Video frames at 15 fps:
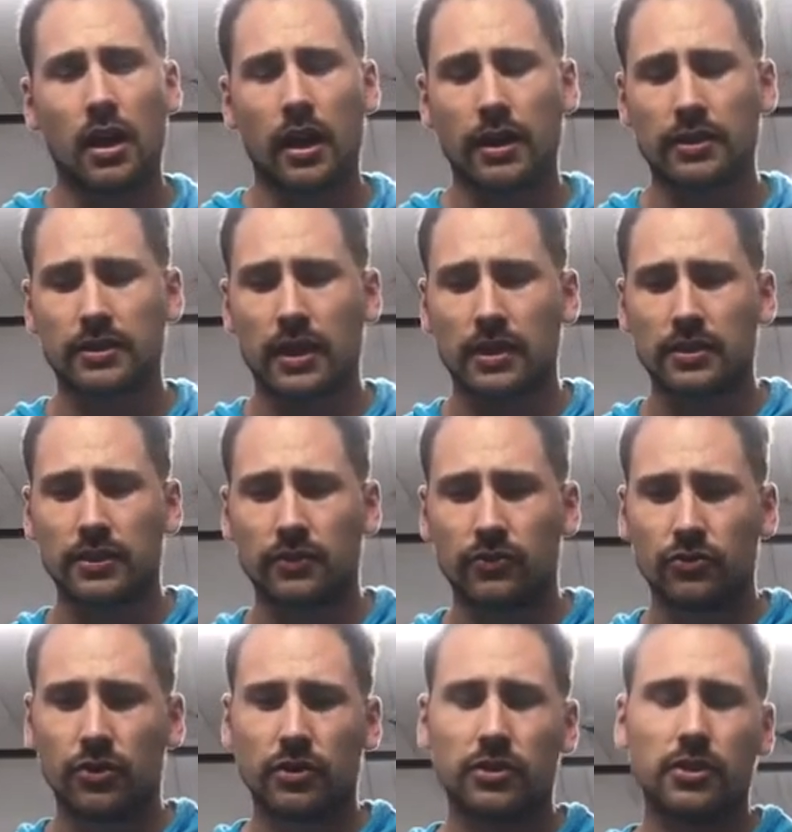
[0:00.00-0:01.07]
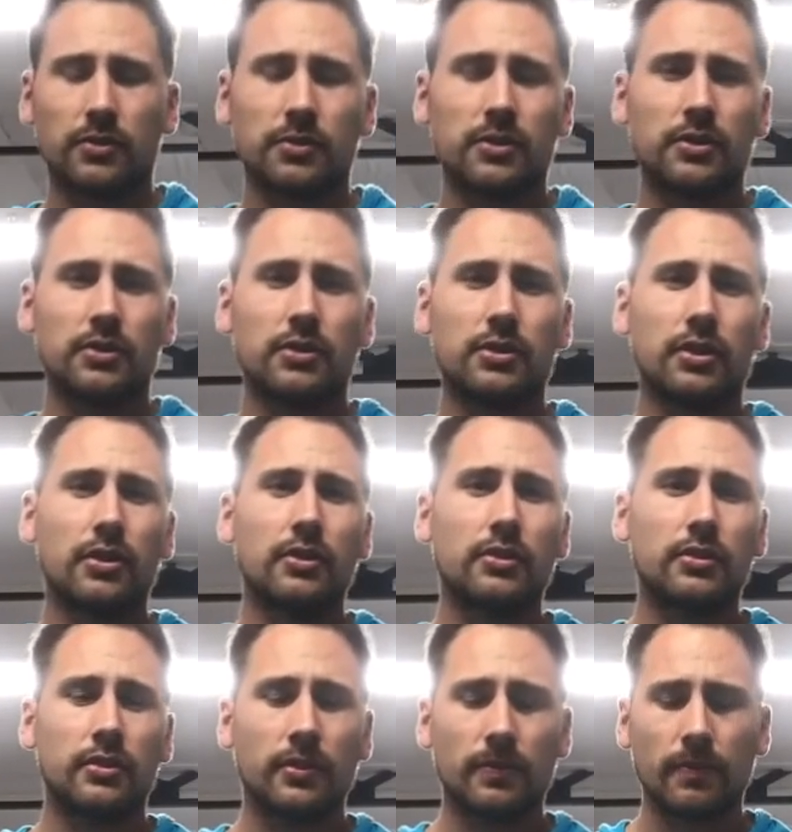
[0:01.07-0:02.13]
excessive drug substance
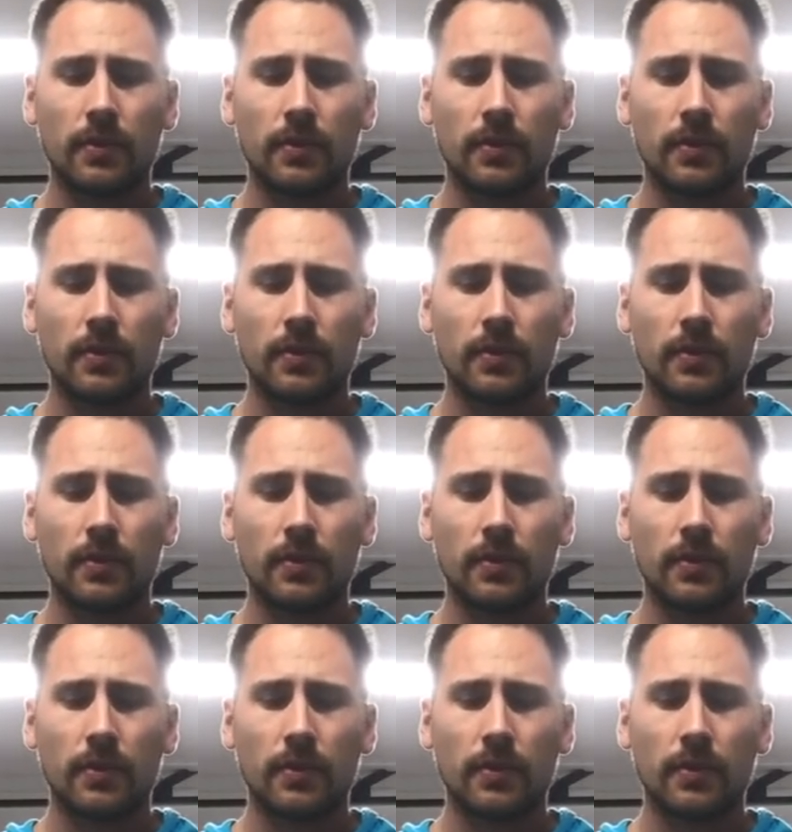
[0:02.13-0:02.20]
use.